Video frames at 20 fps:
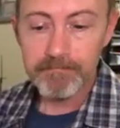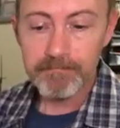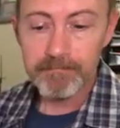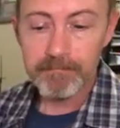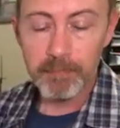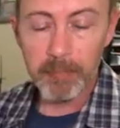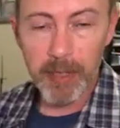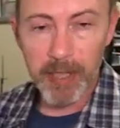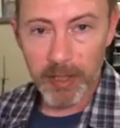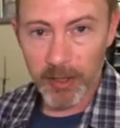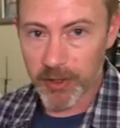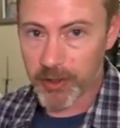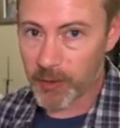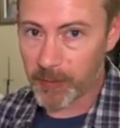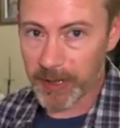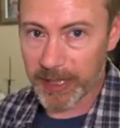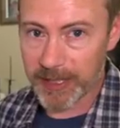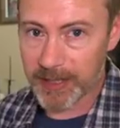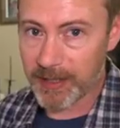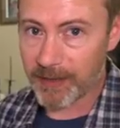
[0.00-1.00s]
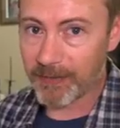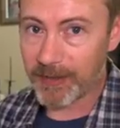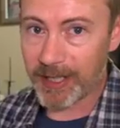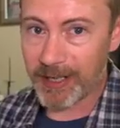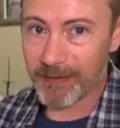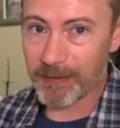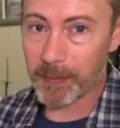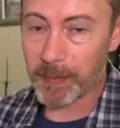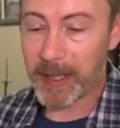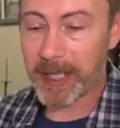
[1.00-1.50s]
But also because I've
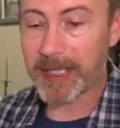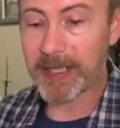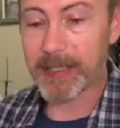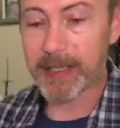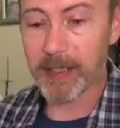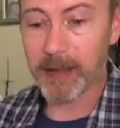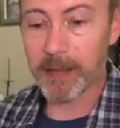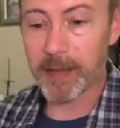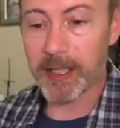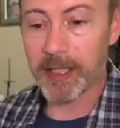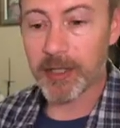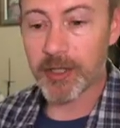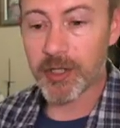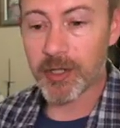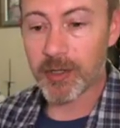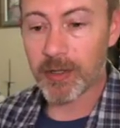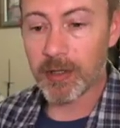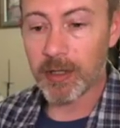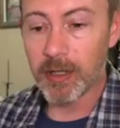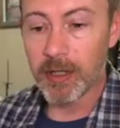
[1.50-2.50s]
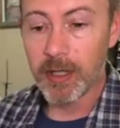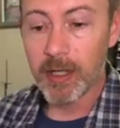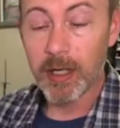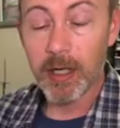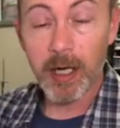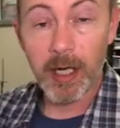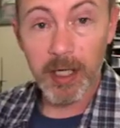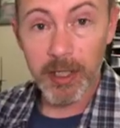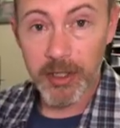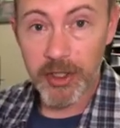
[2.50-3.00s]
never painted a miniature,
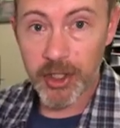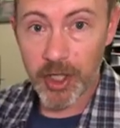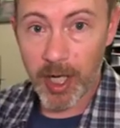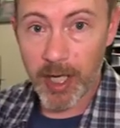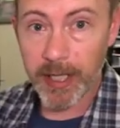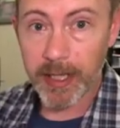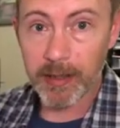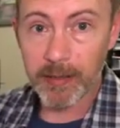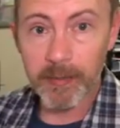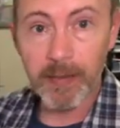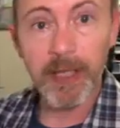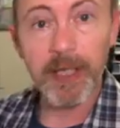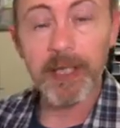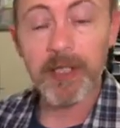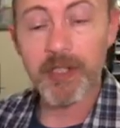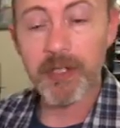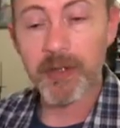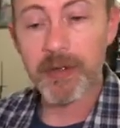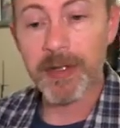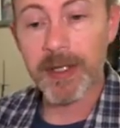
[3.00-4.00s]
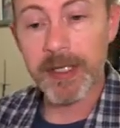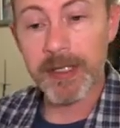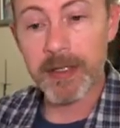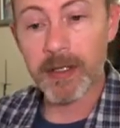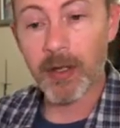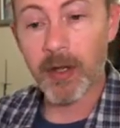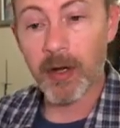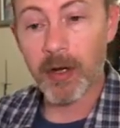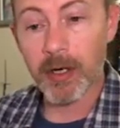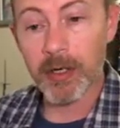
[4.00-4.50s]
a giant miniature this
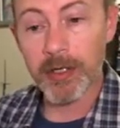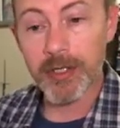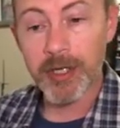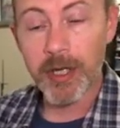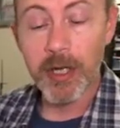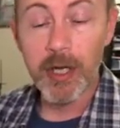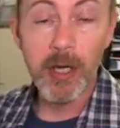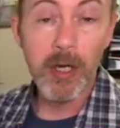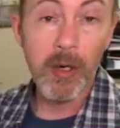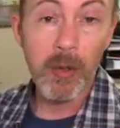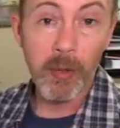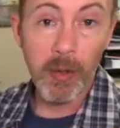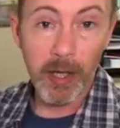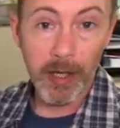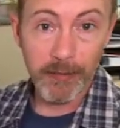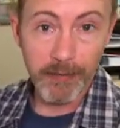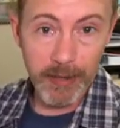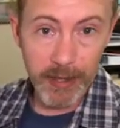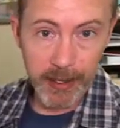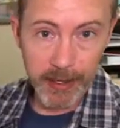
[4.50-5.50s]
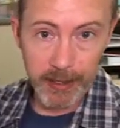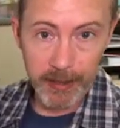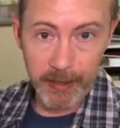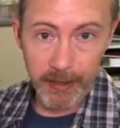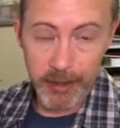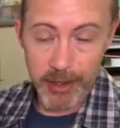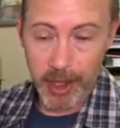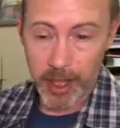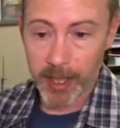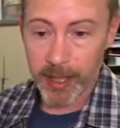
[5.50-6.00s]
large. While I've done hill
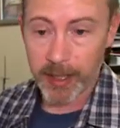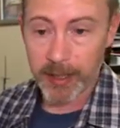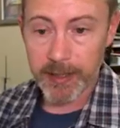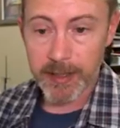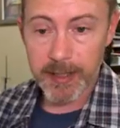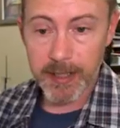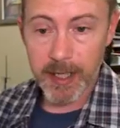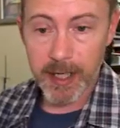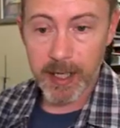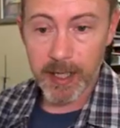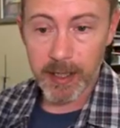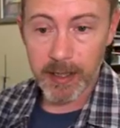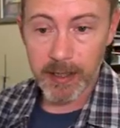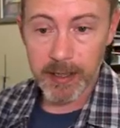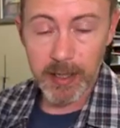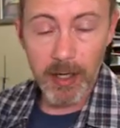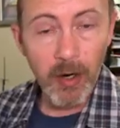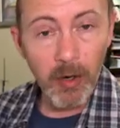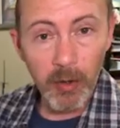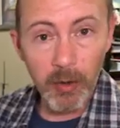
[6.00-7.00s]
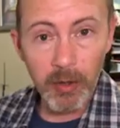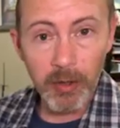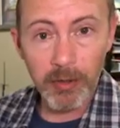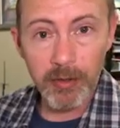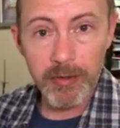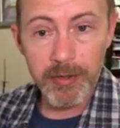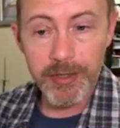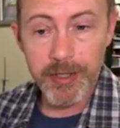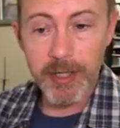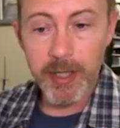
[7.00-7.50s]
giants and
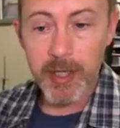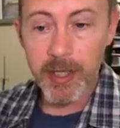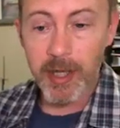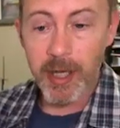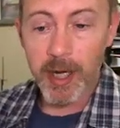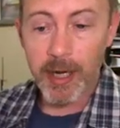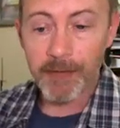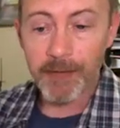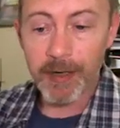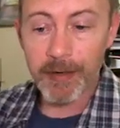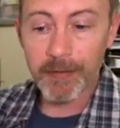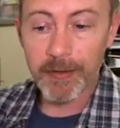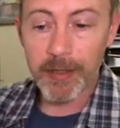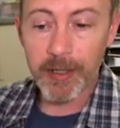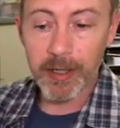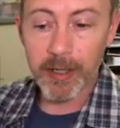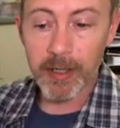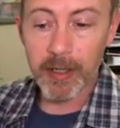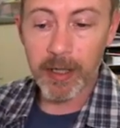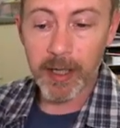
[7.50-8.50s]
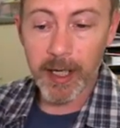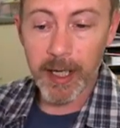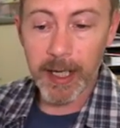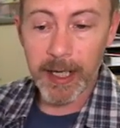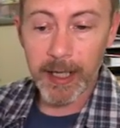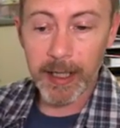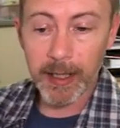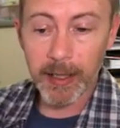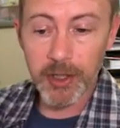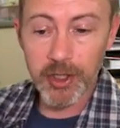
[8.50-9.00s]
ogres I've never done
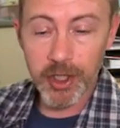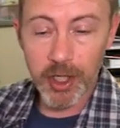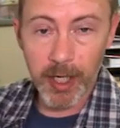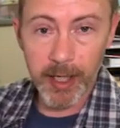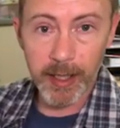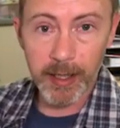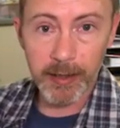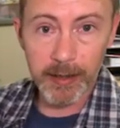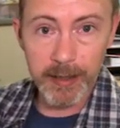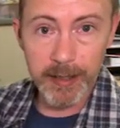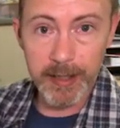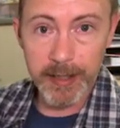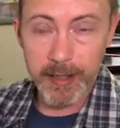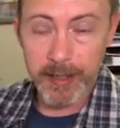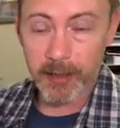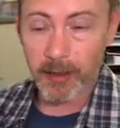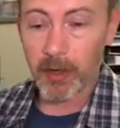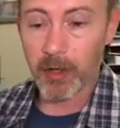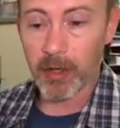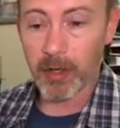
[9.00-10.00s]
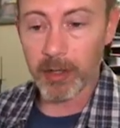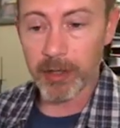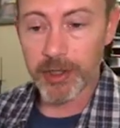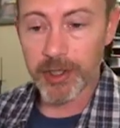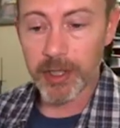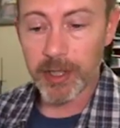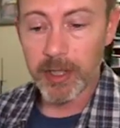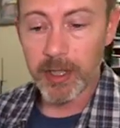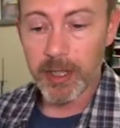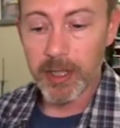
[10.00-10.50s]
a giant this large.
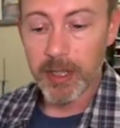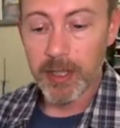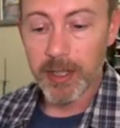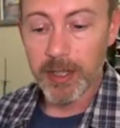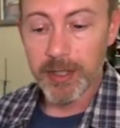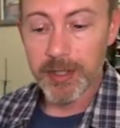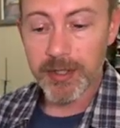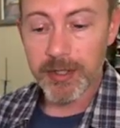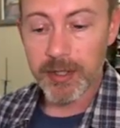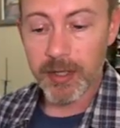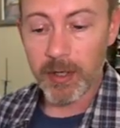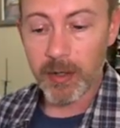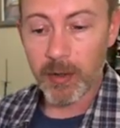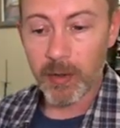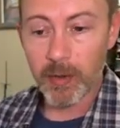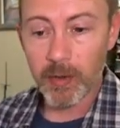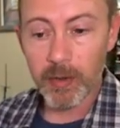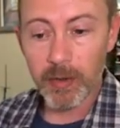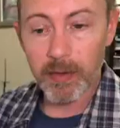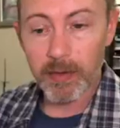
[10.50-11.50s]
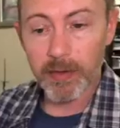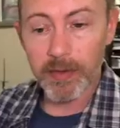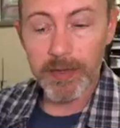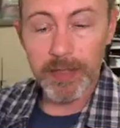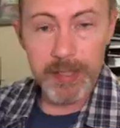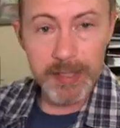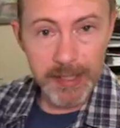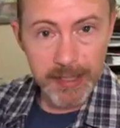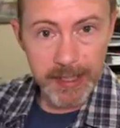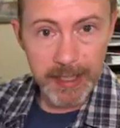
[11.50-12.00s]
So the
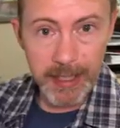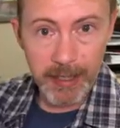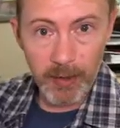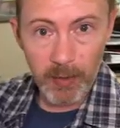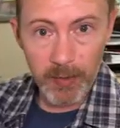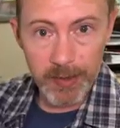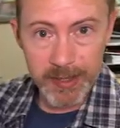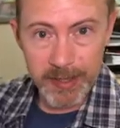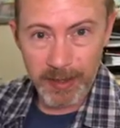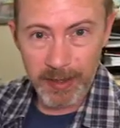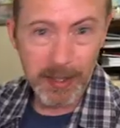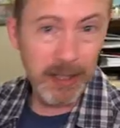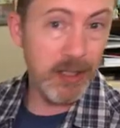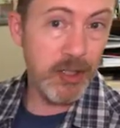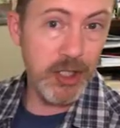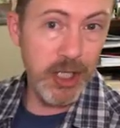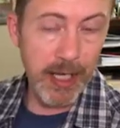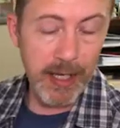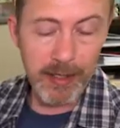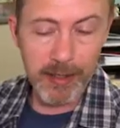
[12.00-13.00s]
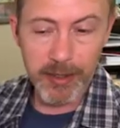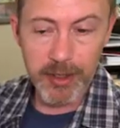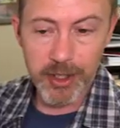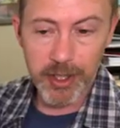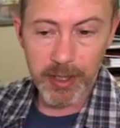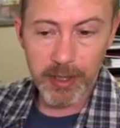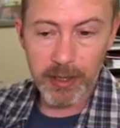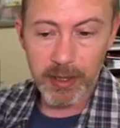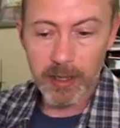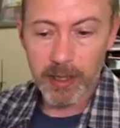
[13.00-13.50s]
scale was a little
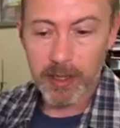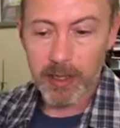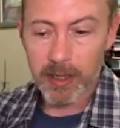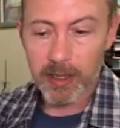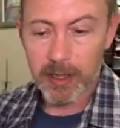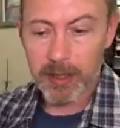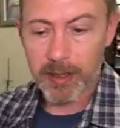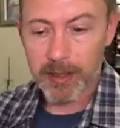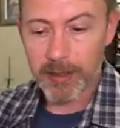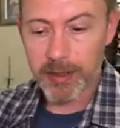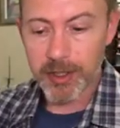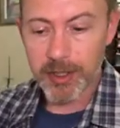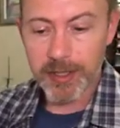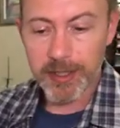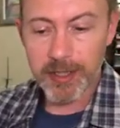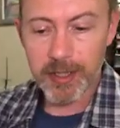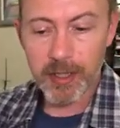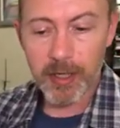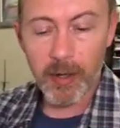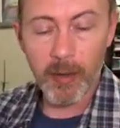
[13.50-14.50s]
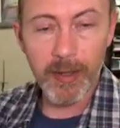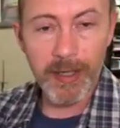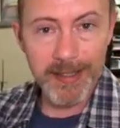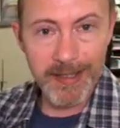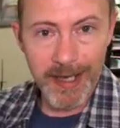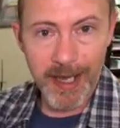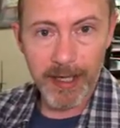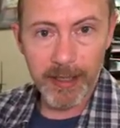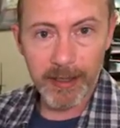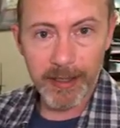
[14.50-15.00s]
challenging, just to know
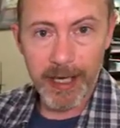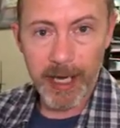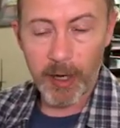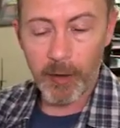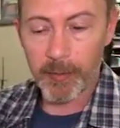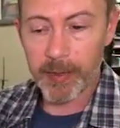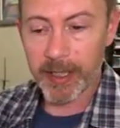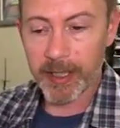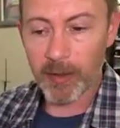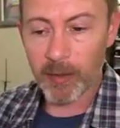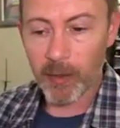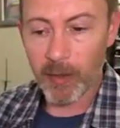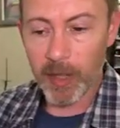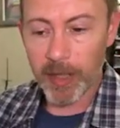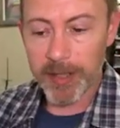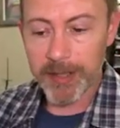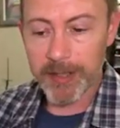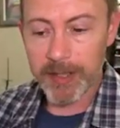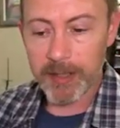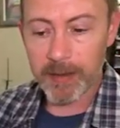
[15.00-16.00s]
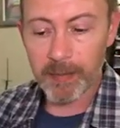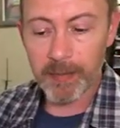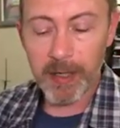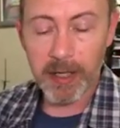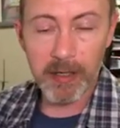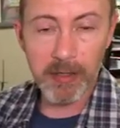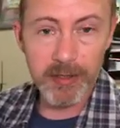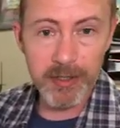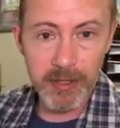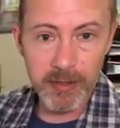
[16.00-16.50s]
exactly how big it was
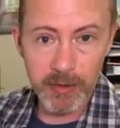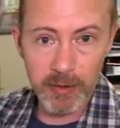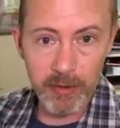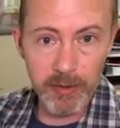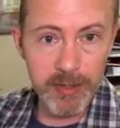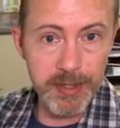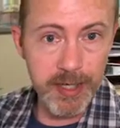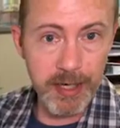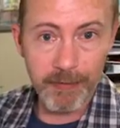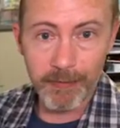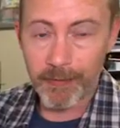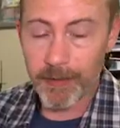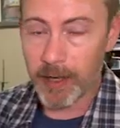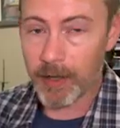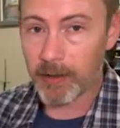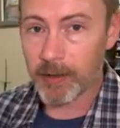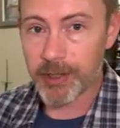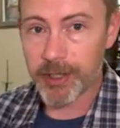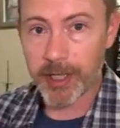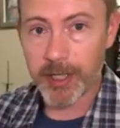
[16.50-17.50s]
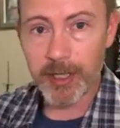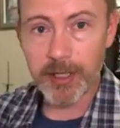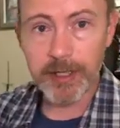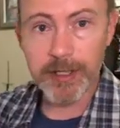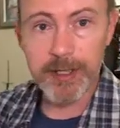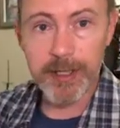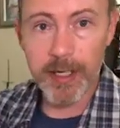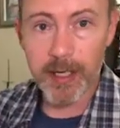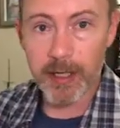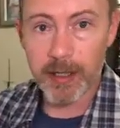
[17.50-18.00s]
compared to, say, fire giants
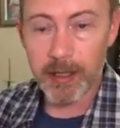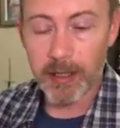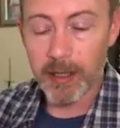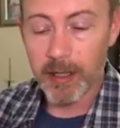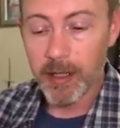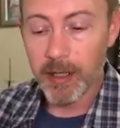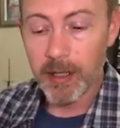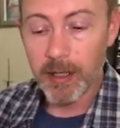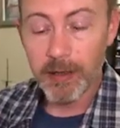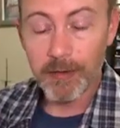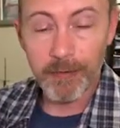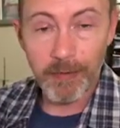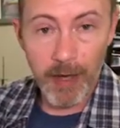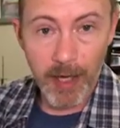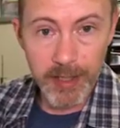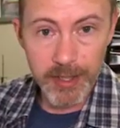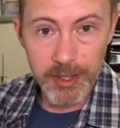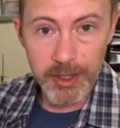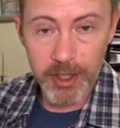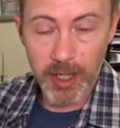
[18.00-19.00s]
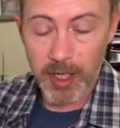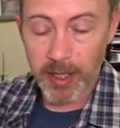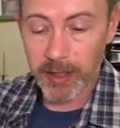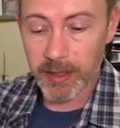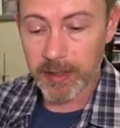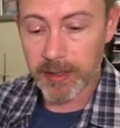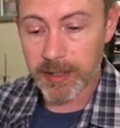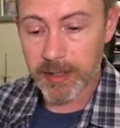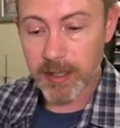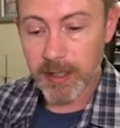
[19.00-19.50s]
and frost
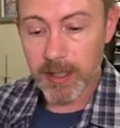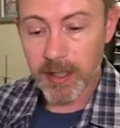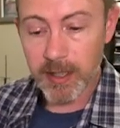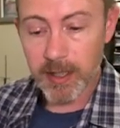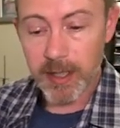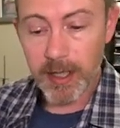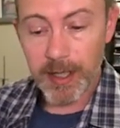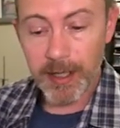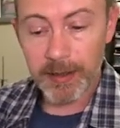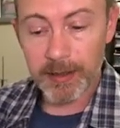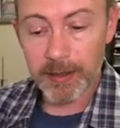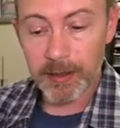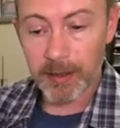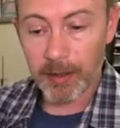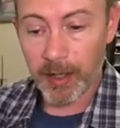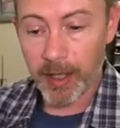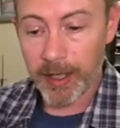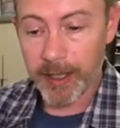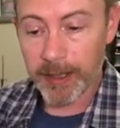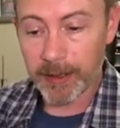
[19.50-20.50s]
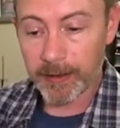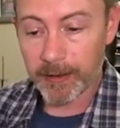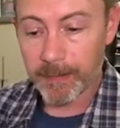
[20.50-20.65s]
giants and the like.